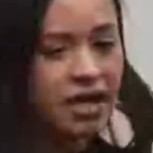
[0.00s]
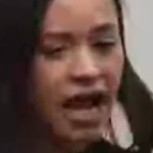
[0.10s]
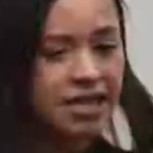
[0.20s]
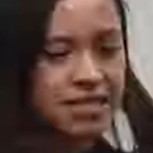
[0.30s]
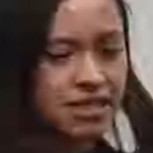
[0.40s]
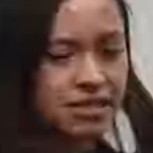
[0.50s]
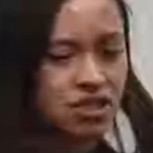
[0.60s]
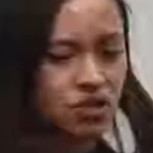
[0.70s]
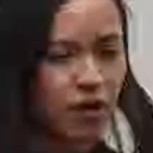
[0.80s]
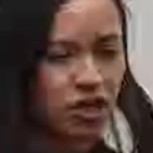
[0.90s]
the ideal
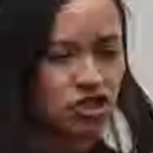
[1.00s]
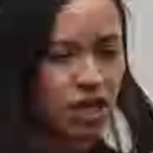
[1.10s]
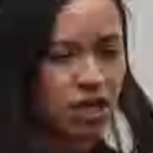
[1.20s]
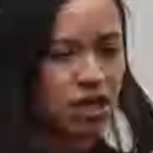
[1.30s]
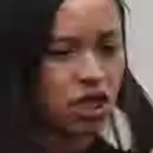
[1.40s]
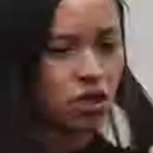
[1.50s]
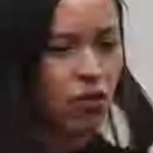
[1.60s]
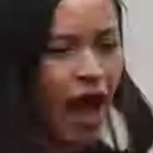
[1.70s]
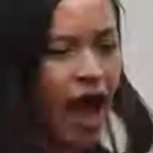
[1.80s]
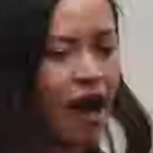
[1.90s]
situation, you
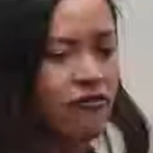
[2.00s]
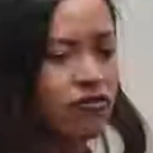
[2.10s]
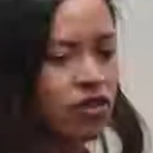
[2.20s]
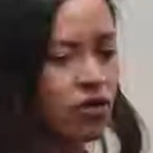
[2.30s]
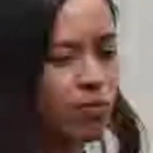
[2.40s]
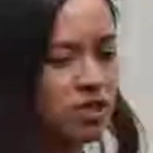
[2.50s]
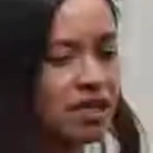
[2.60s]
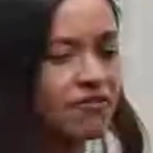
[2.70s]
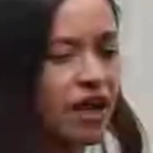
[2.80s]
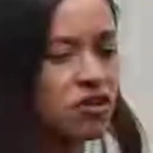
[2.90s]
have your
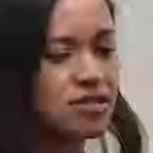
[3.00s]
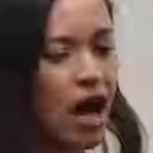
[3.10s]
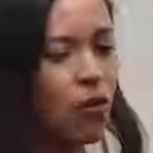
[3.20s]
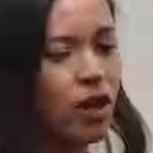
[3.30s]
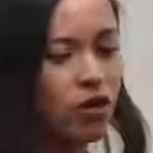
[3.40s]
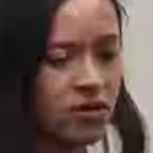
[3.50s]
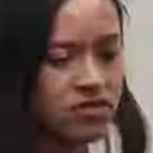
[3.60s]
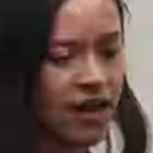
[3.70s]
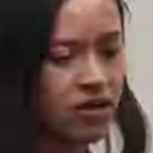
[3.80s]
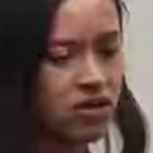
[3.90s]
protective factors outweigh your
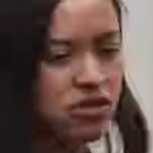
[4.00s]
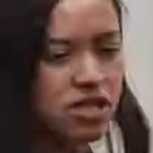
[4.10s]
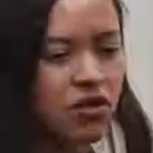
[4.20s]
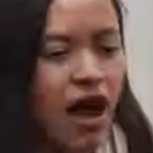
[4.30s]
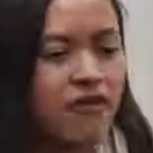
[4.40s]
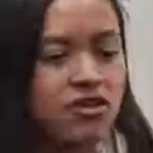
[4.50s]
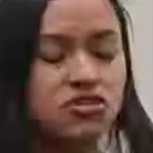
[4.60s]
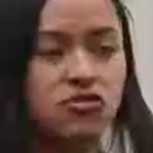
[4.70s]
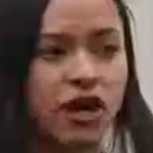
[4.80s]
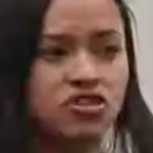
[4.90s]
risk factors, and you have
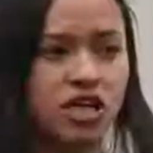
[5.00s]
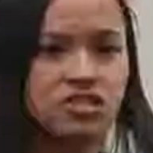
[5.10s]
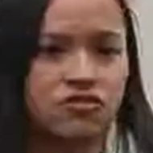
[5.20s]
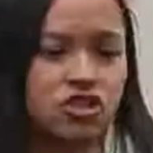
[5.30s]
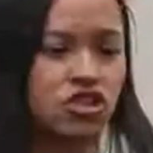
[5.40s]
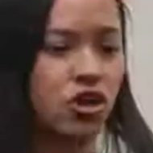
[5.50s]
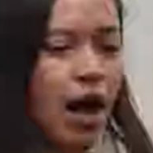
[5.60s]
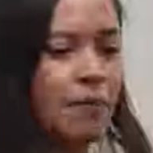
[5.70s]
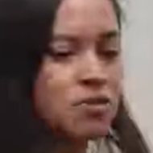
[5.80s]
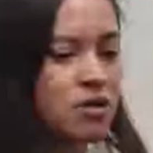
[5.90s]
this great chance of reaching your
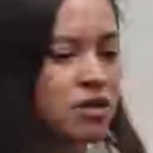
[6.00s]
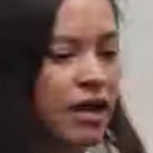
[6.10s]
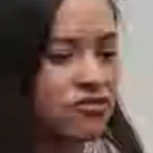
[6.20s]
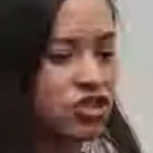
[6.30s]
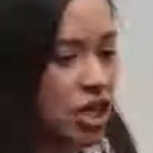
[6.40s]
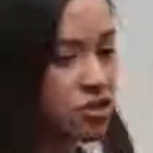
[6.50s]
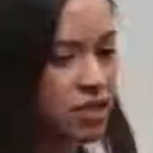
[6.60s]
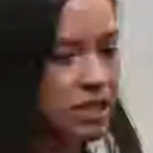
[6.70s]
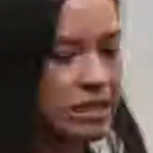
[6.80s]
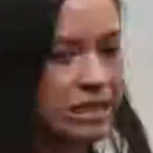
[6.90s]
optimal life
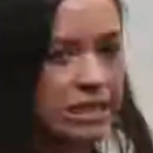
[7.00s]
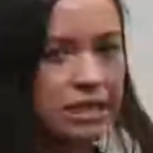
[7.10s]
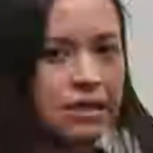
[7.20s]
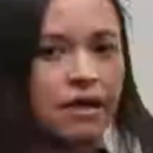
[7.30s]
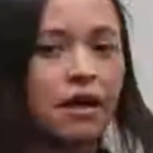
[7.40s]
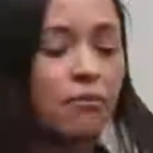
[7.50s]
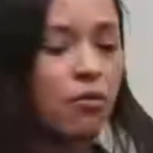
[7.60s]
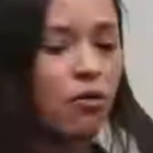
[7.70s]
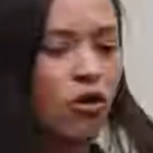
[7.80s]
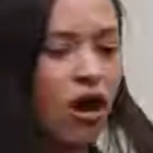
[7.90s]
trajectory.
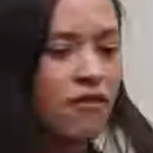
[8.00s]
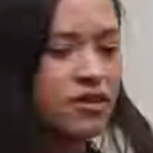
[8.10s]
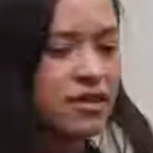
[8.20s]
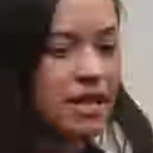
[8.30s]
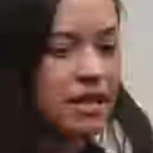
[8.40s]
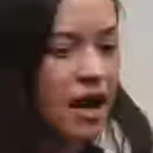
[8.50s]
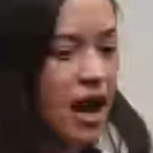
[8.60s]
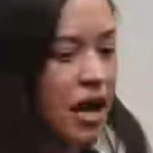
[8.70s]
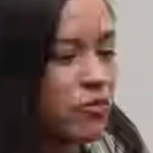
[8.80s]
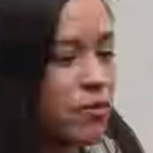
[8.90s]
But more often than
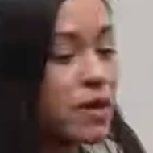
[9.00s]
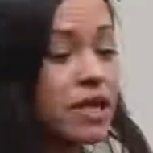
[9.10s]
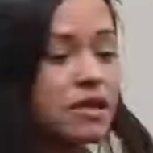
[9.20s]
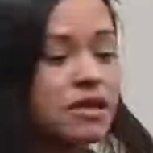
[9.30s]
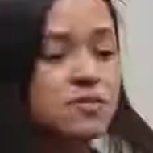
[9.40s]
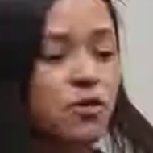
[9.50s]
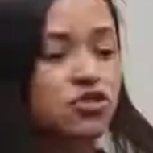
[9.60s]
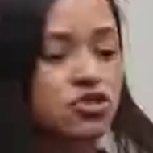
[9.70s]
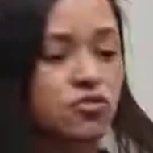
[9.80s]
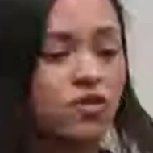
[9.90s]
not, repeated
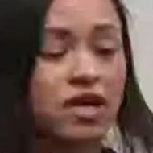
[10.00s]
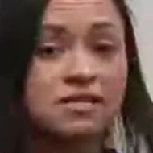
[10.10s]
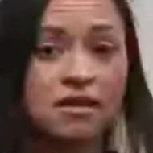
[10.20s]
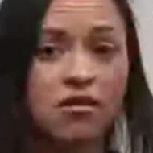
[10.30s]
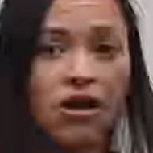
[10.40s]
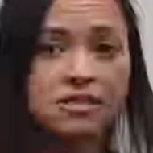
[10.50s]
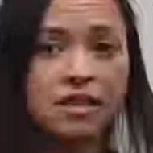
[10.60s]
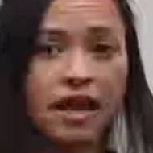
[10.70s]
exposure to risk across the